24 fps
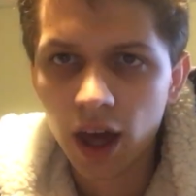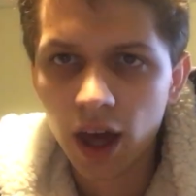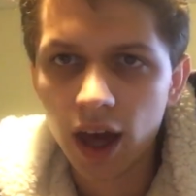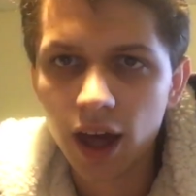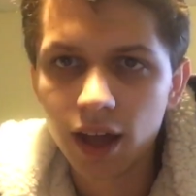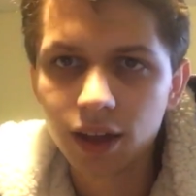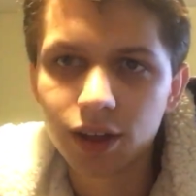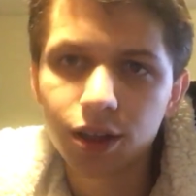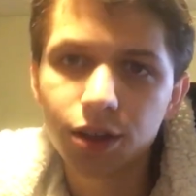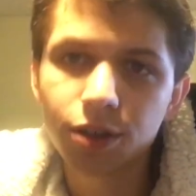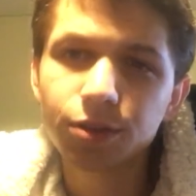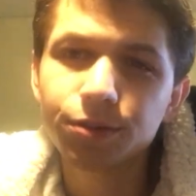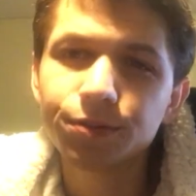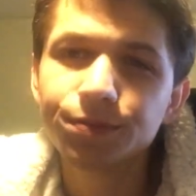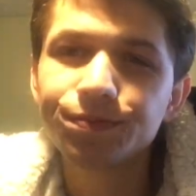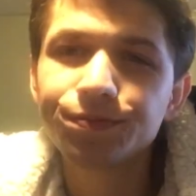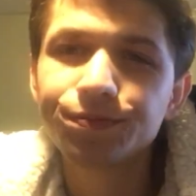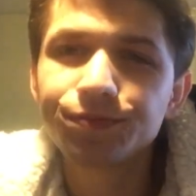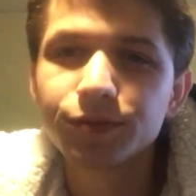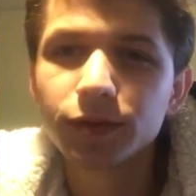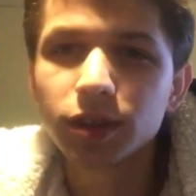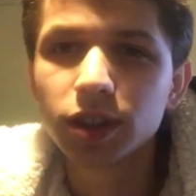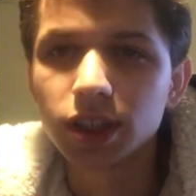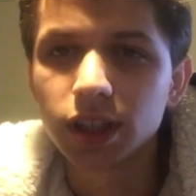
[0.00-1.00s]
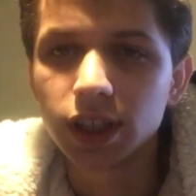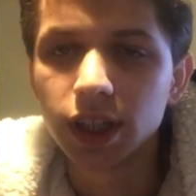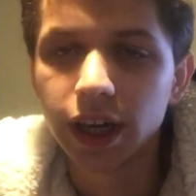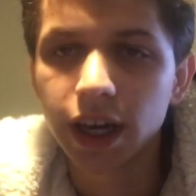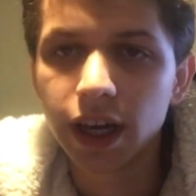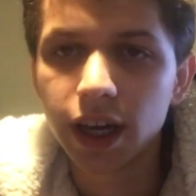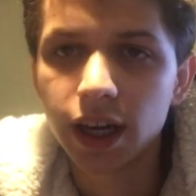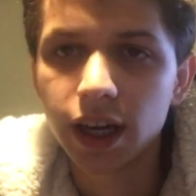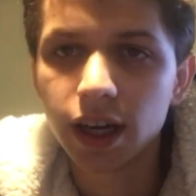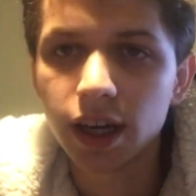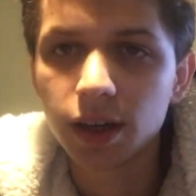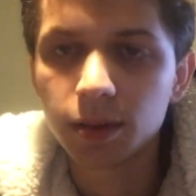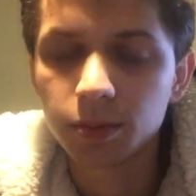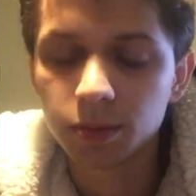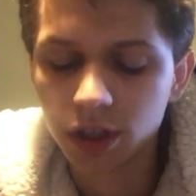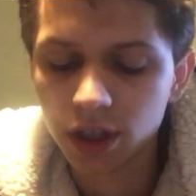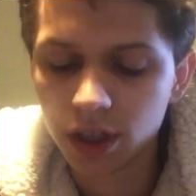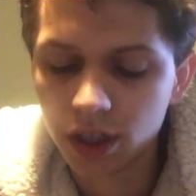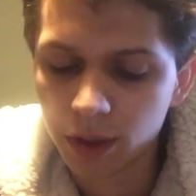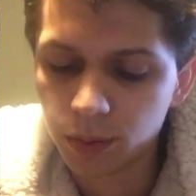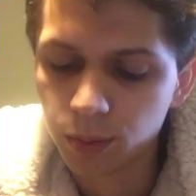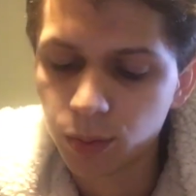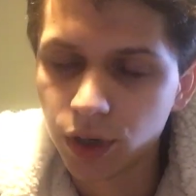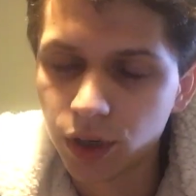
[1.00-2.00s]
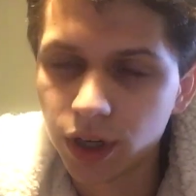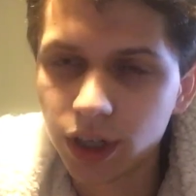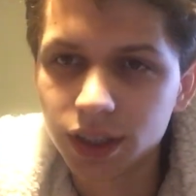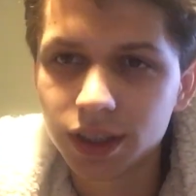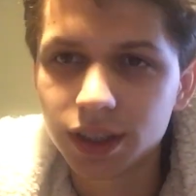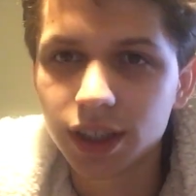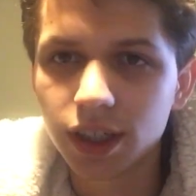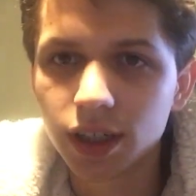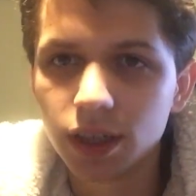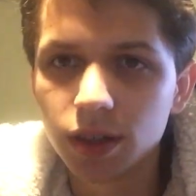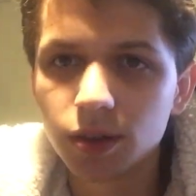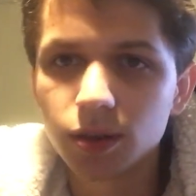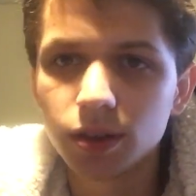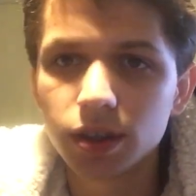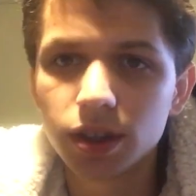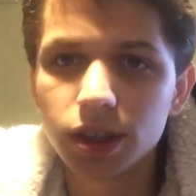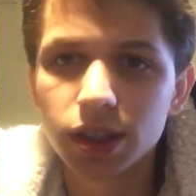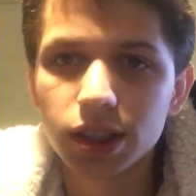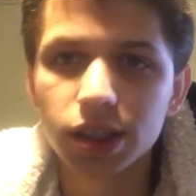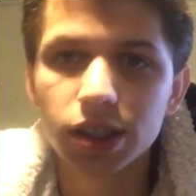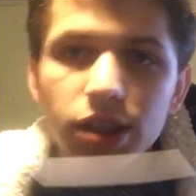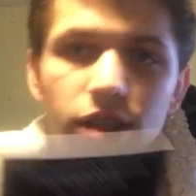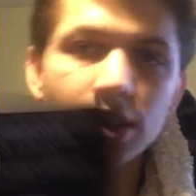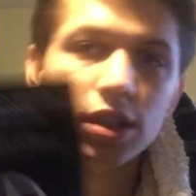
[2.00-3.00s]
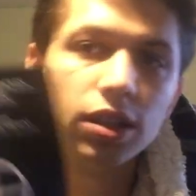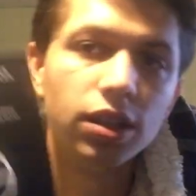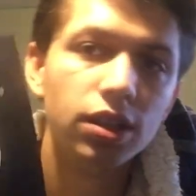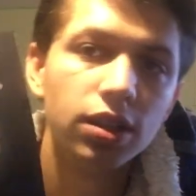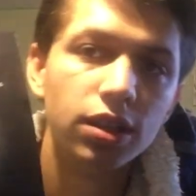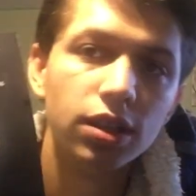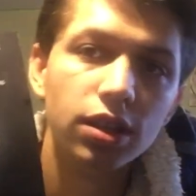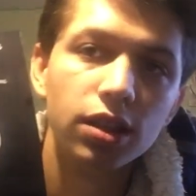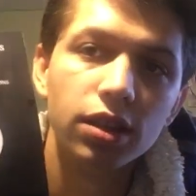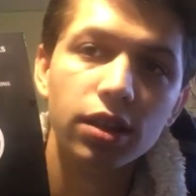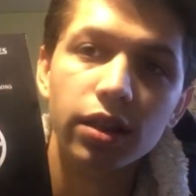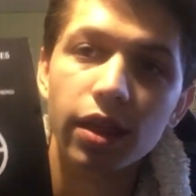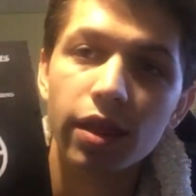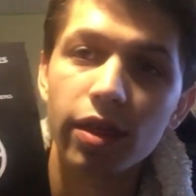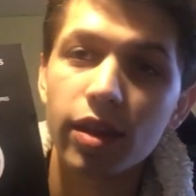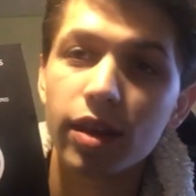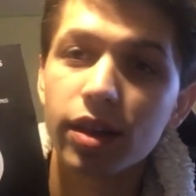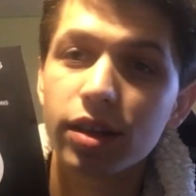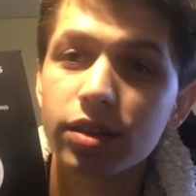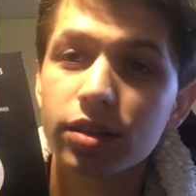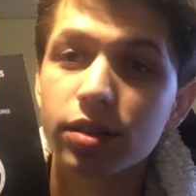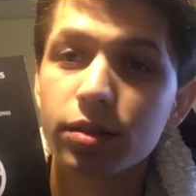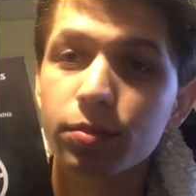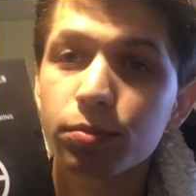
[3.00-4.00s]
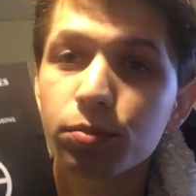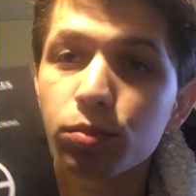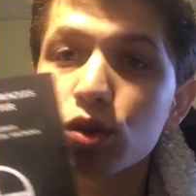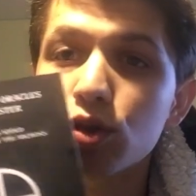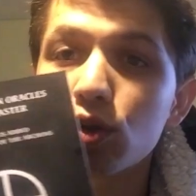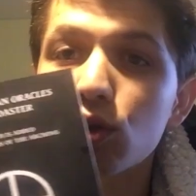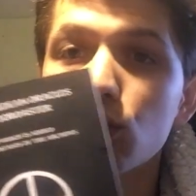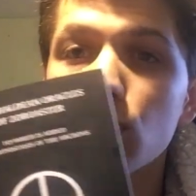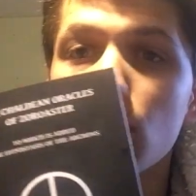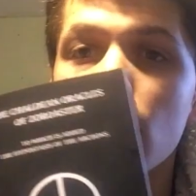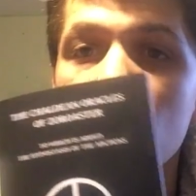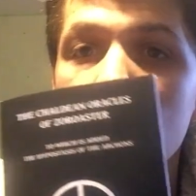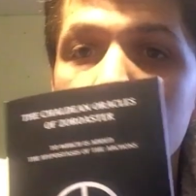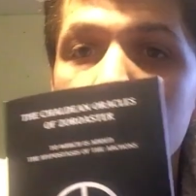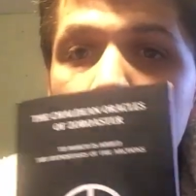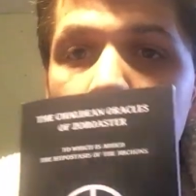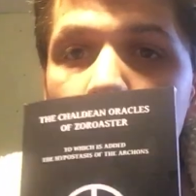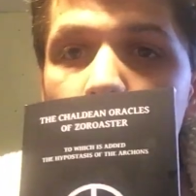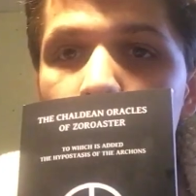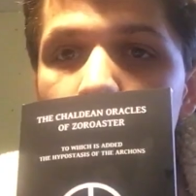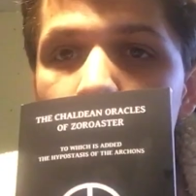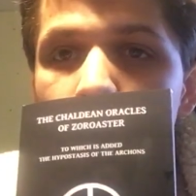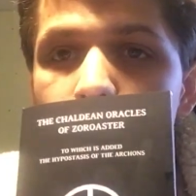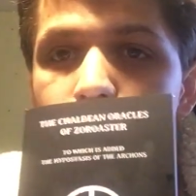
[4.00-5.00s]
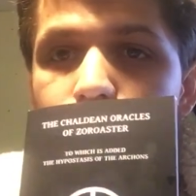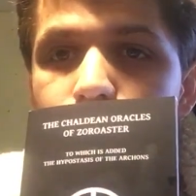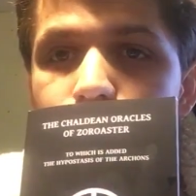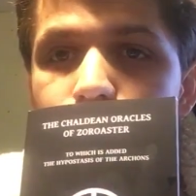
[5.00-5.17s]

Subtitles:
Hello, today I'm gonna break down this book right here,